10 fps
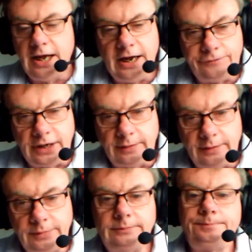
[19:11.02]
F
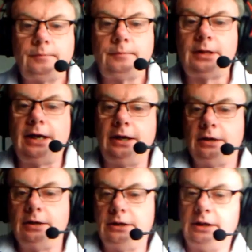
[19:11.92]
name, then